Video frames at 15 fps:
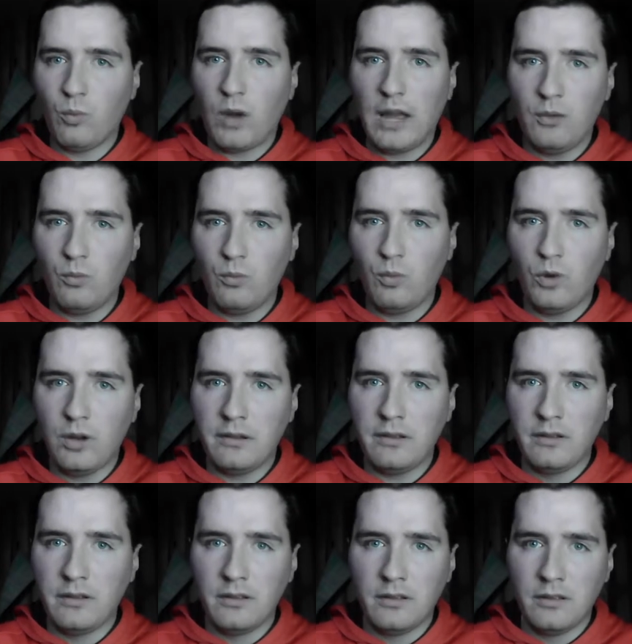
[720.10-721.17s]
you would.
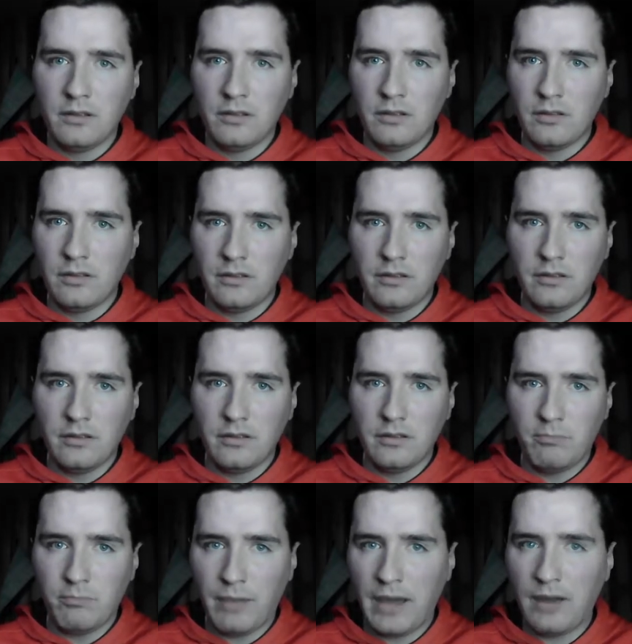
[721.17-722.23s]

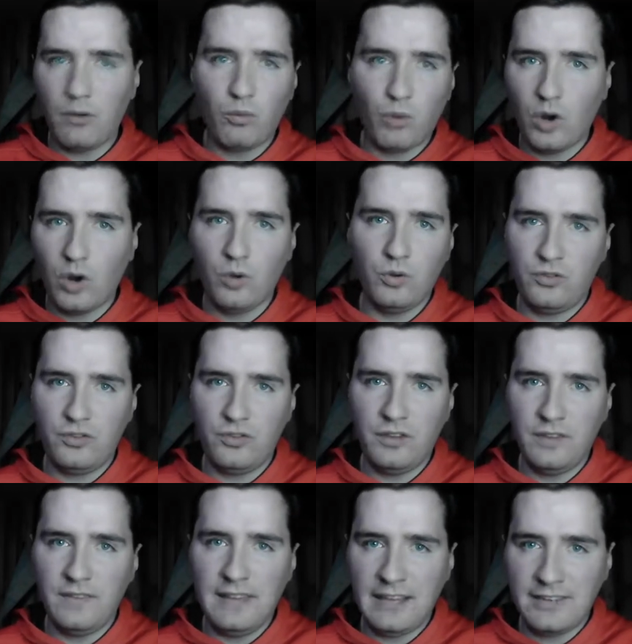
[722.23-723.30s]
Ben Rhodes
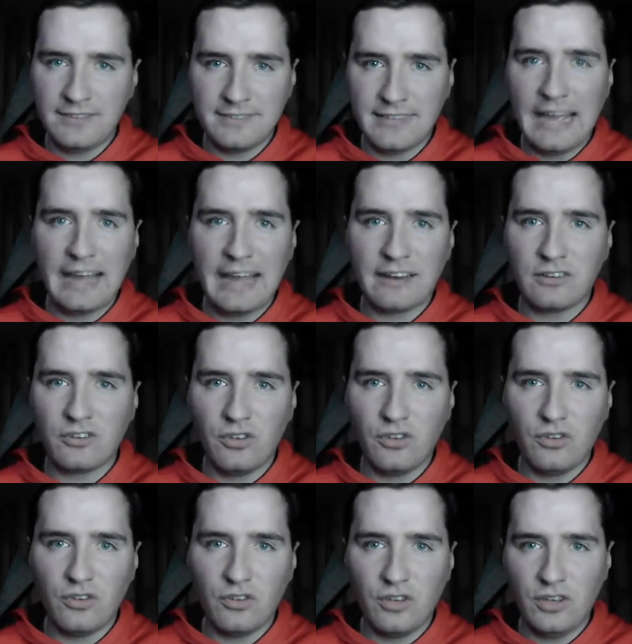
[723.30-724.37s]
did
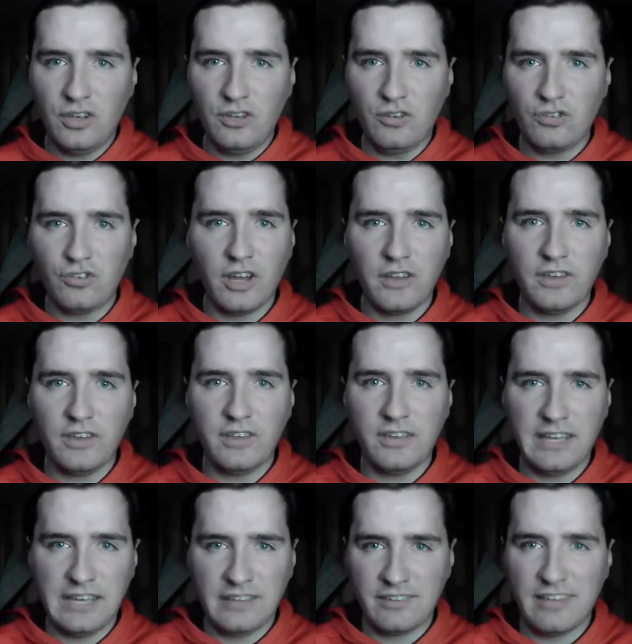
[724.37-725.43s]
he's done the
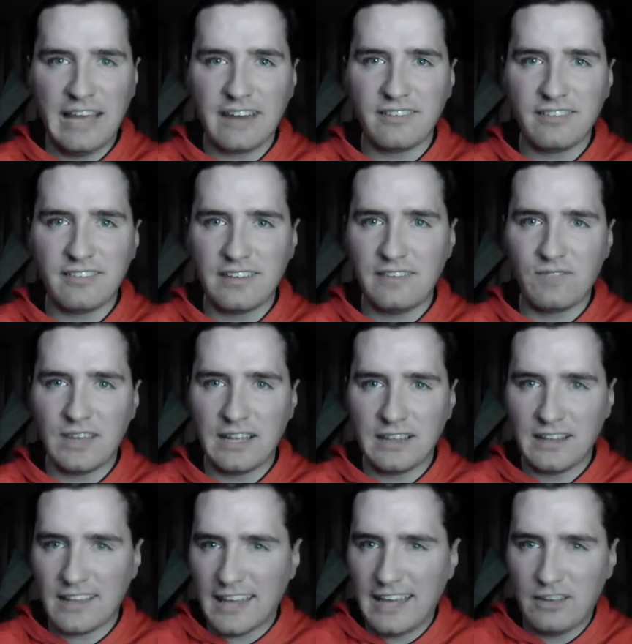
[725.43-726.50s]
exact same thing the
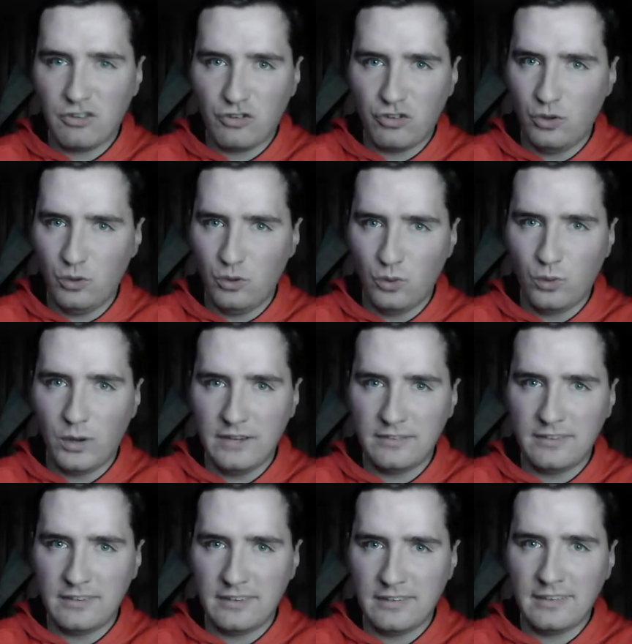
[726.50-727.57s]
last 2
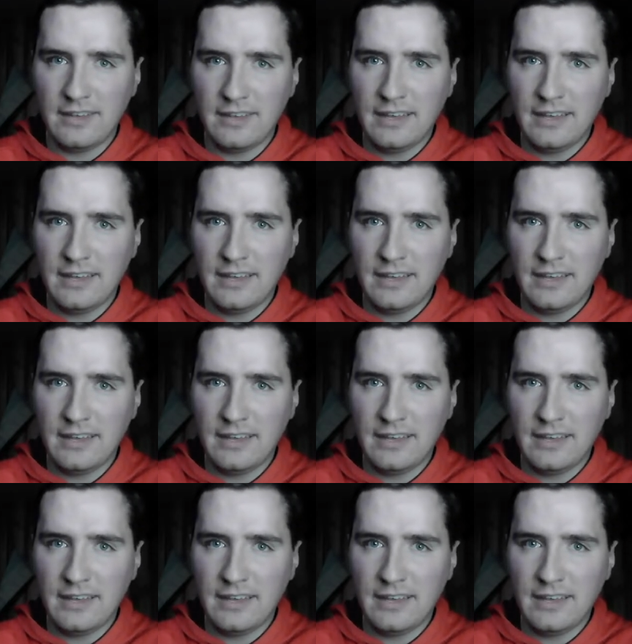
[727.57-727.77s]
races.